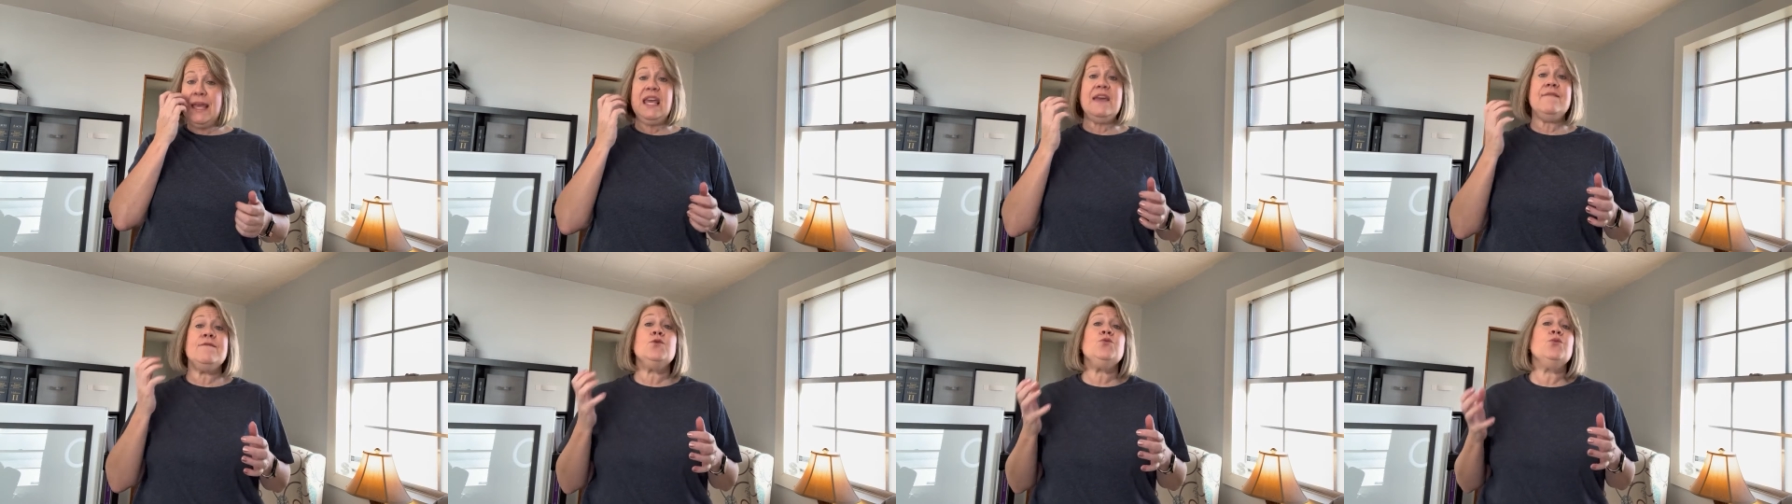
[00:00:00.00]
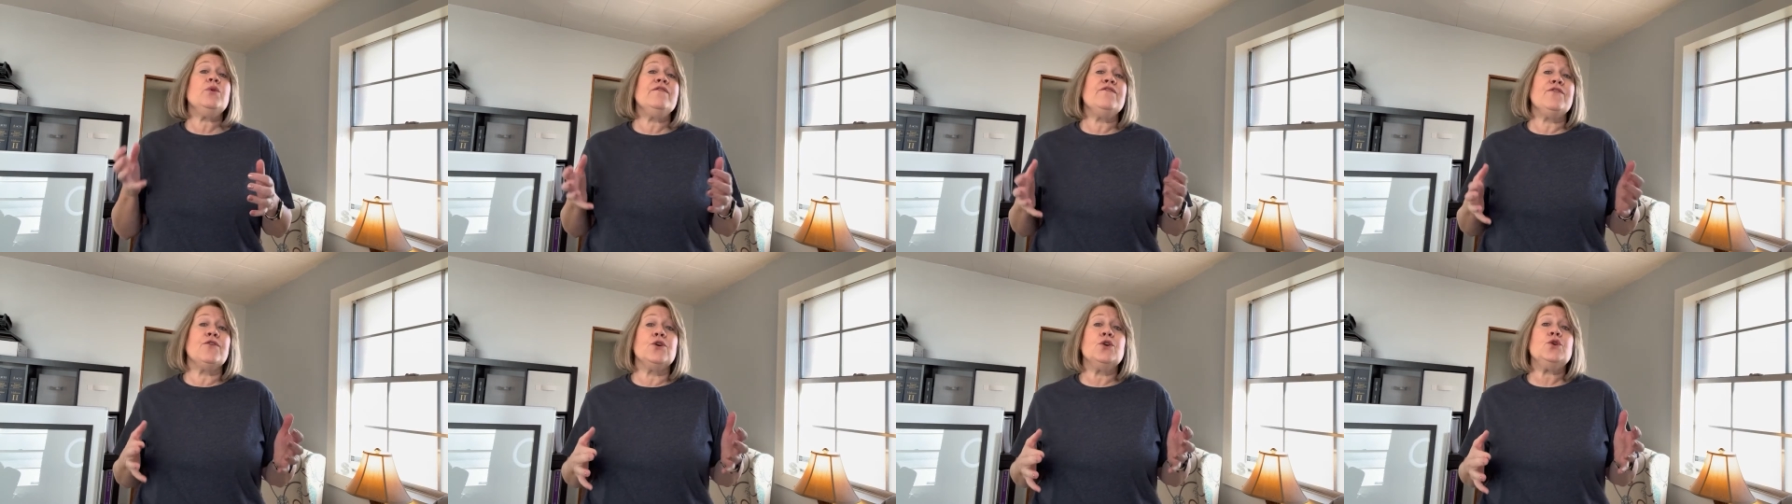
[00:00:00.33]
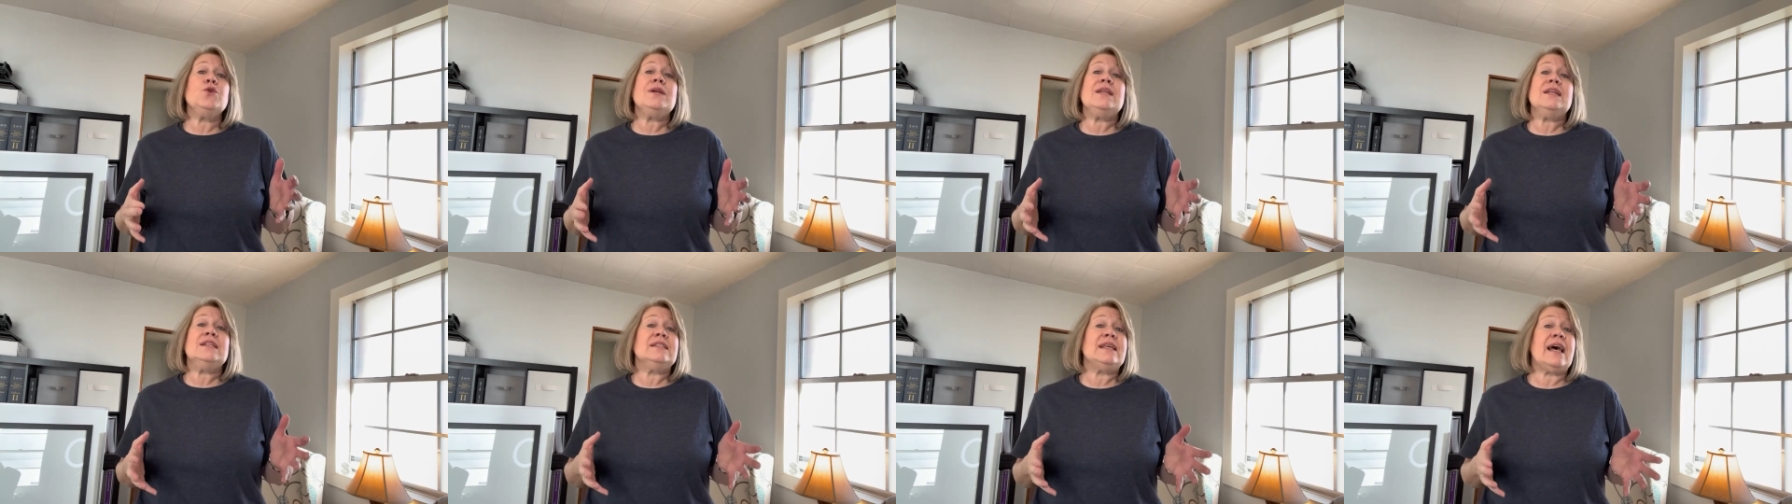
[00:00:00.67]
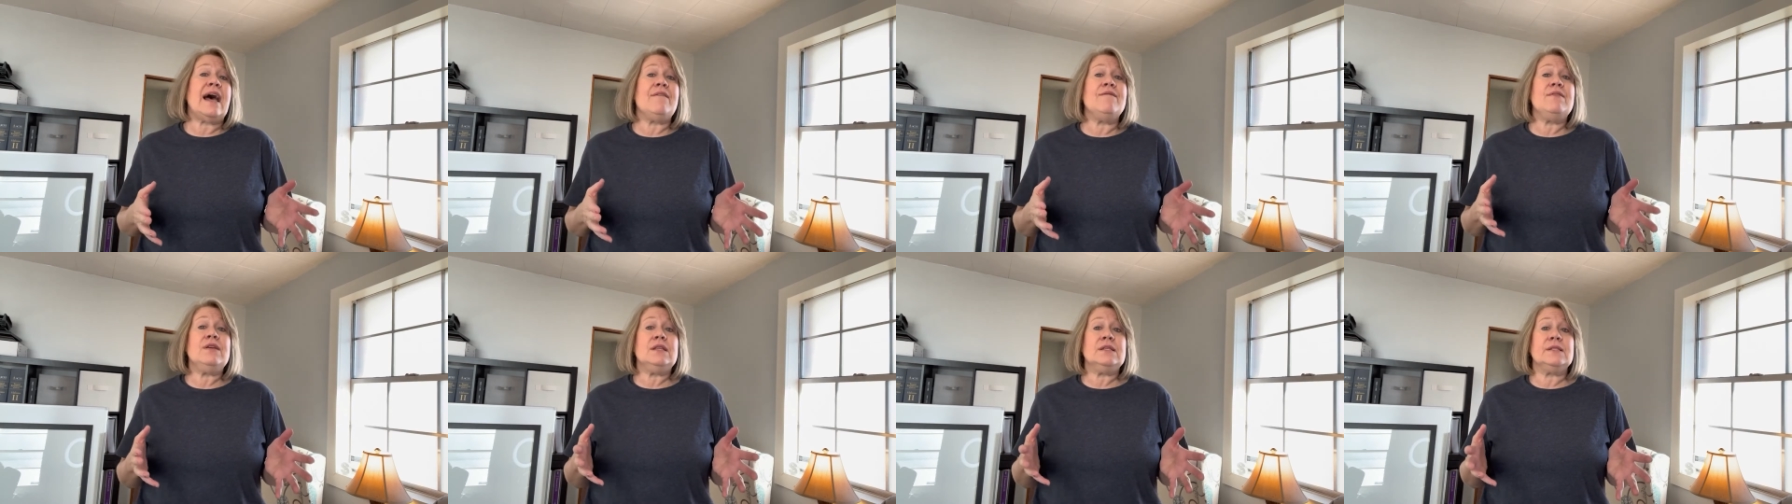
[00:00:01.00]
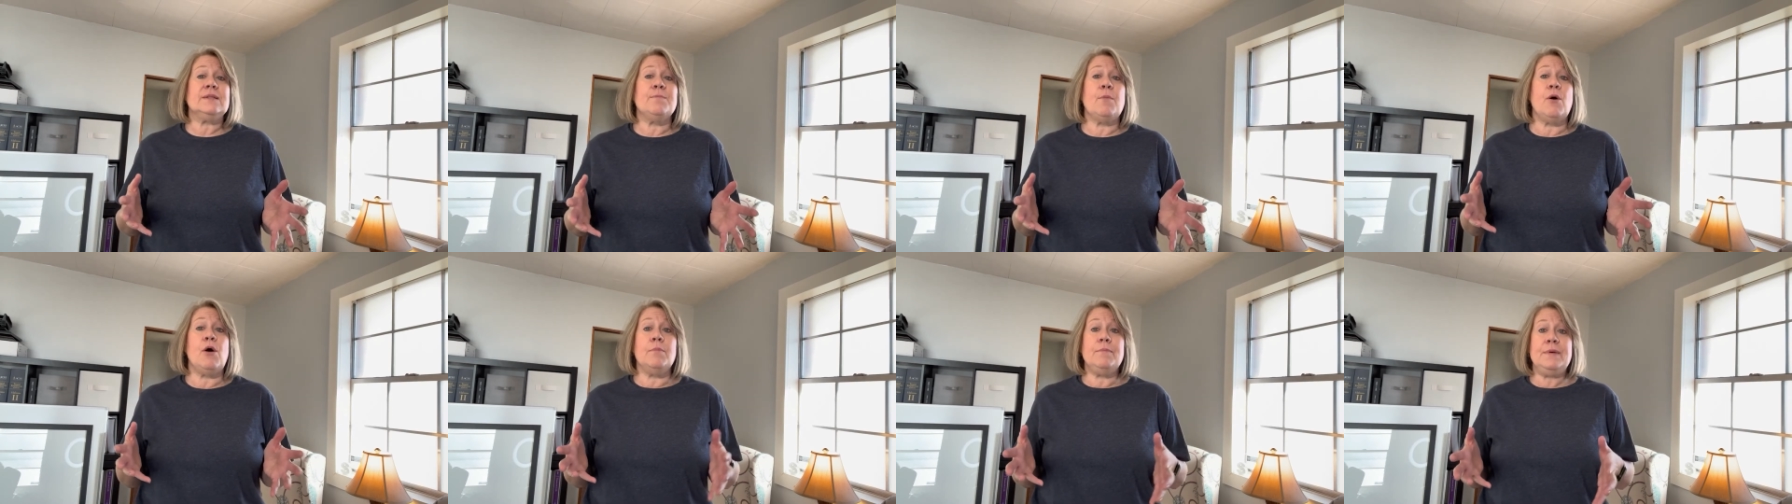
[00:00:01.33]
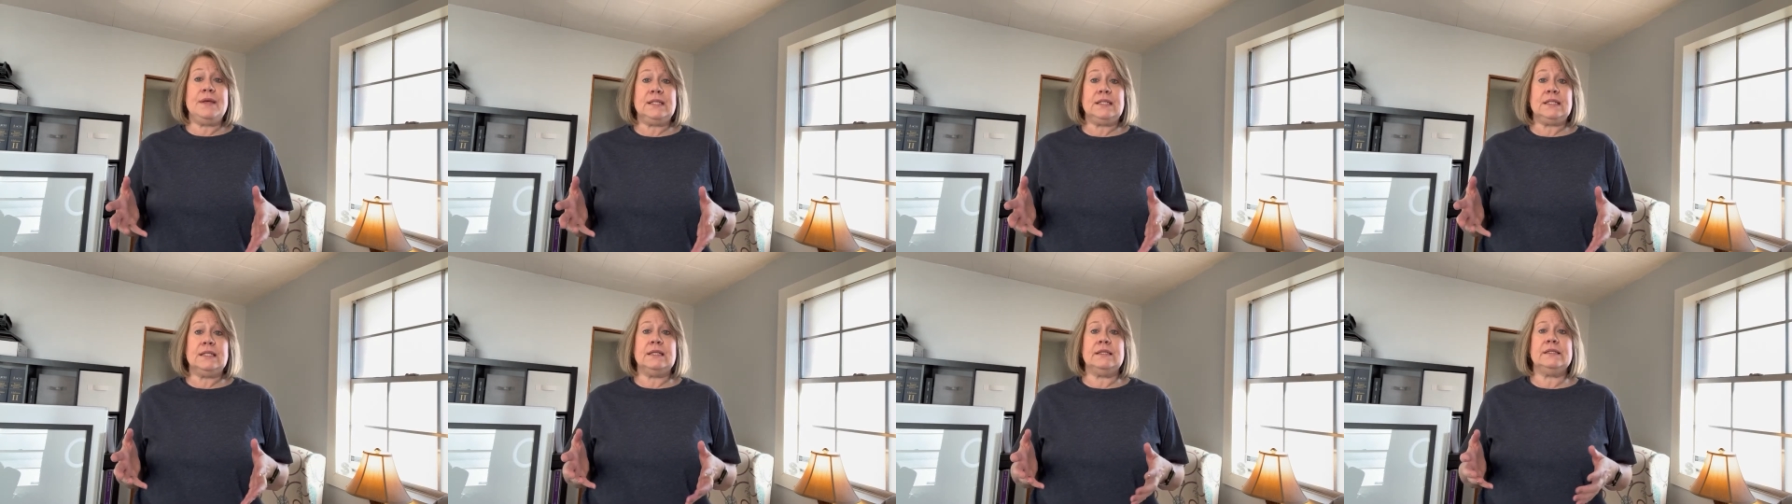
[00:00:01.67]
even refer to it as having a small
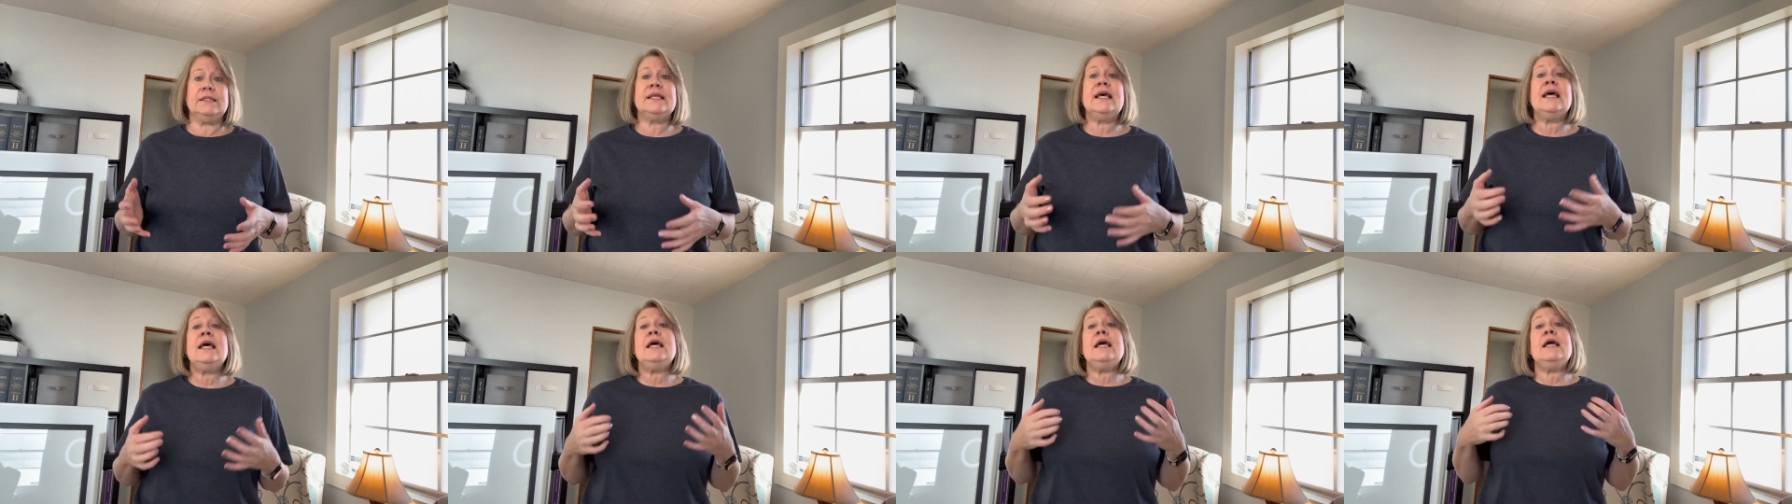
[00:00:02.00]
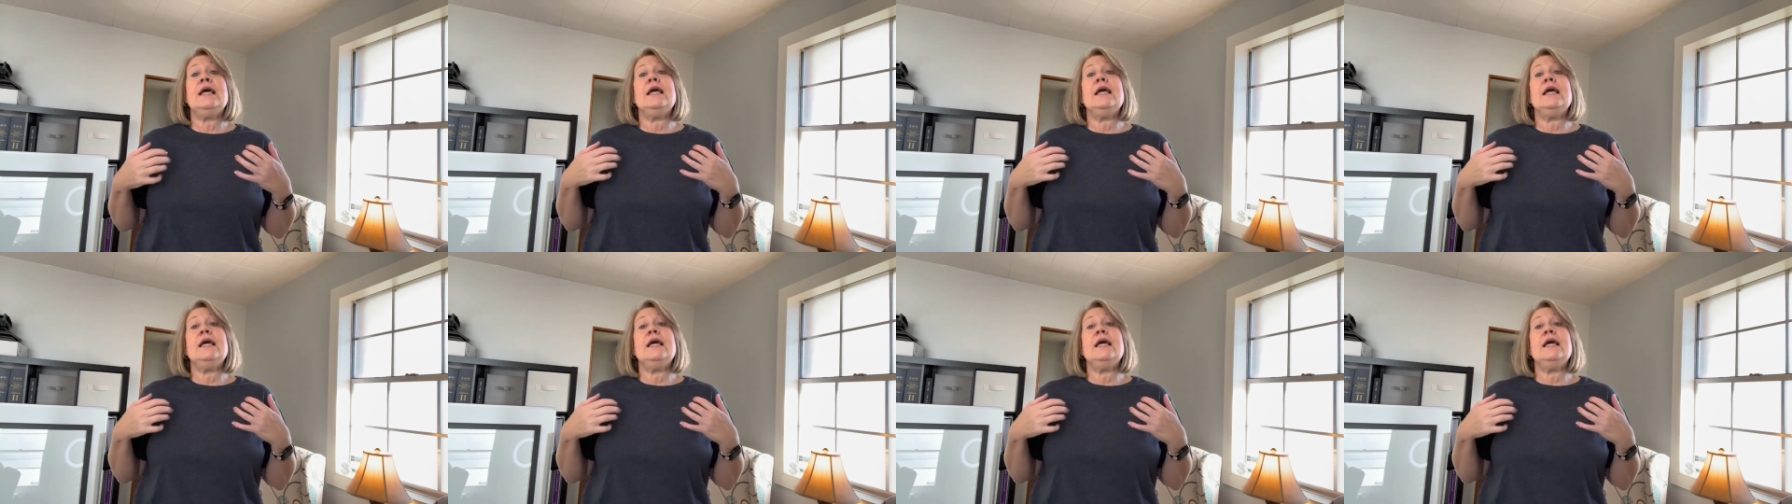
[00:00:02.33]
business.